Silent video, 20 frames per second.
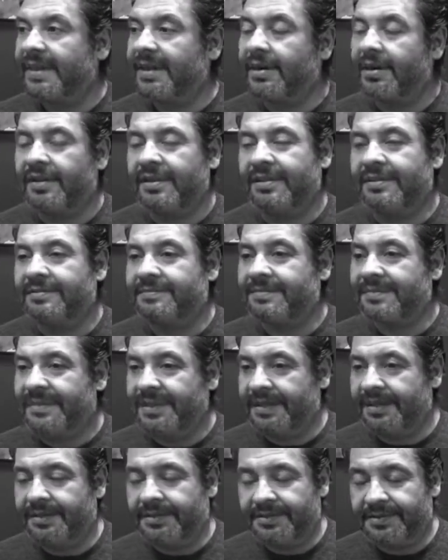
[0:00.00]
all the,
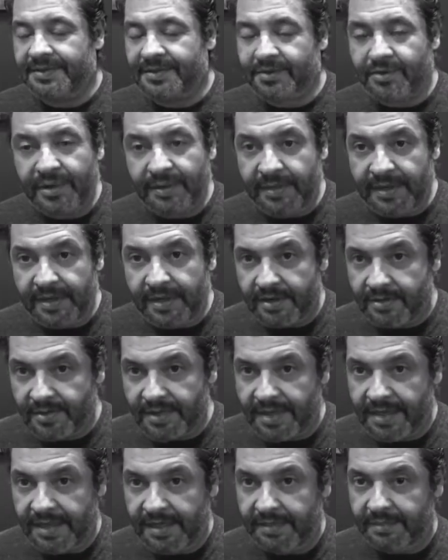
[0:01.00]
screaming and
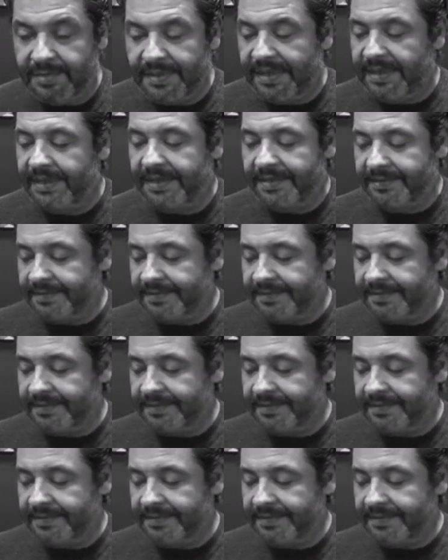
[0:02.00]
crying by,